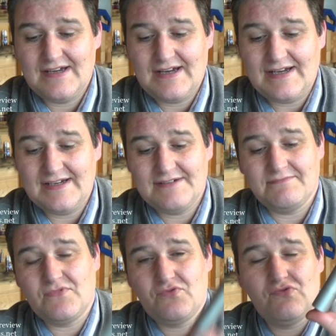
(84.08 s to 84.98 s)
Uh,
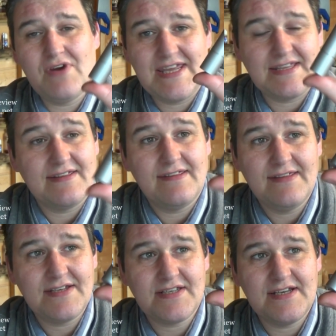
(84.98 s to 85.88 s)
right,
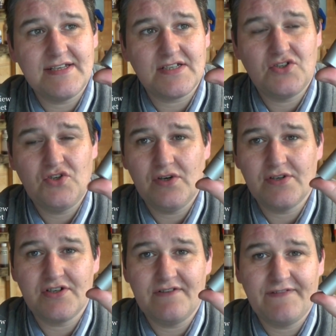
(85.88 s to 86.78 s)
this is
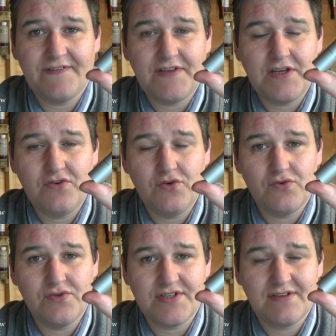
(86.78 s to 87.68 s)
250
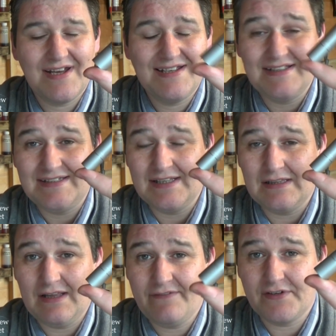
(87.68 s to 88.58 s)
euros
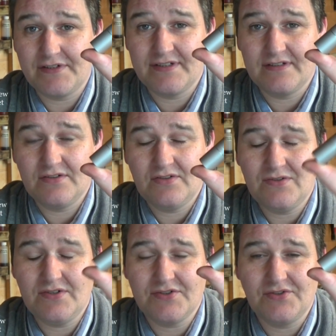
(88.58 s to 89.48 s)
delivered to
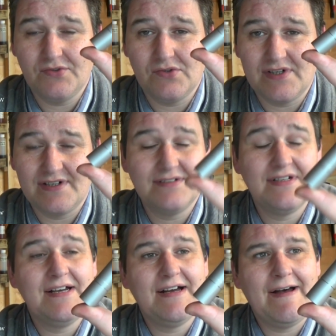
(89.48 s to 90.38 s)
your door.
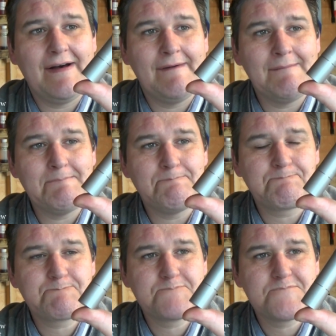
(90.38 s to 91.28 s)
Um,
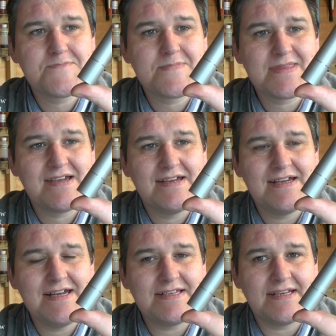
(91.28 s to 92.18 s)

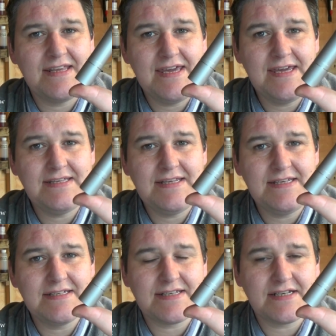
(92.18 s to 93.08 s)
it's an
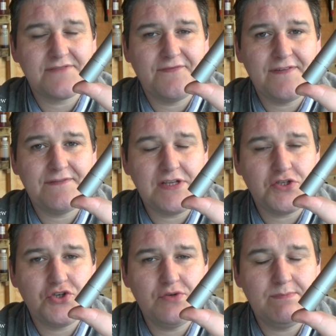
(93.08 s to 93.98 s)
18650
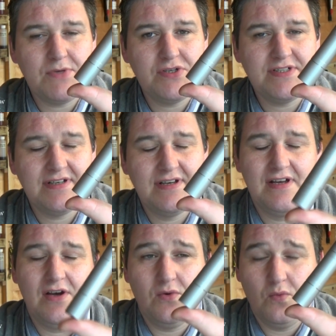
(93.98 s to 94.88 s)
tube mod
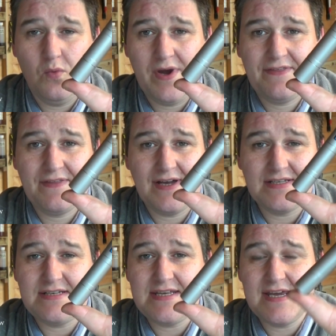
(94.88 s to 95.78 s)
with a
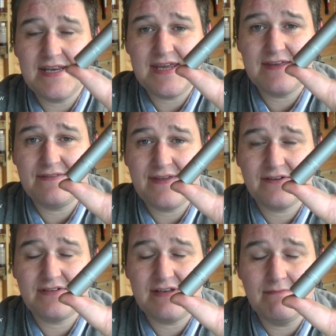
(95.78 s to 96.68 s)
DNA
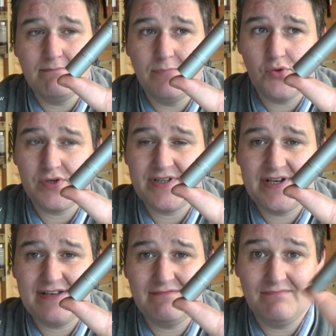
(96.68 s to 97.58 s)
30 board in
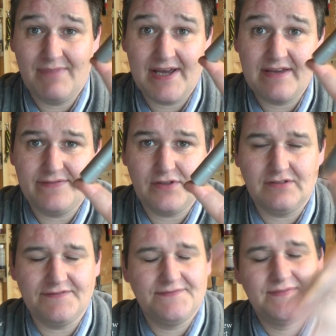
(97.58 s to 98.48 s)
it by
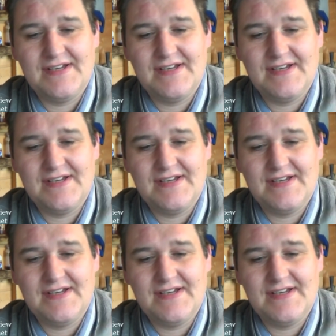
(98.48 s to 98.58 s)
Evolv.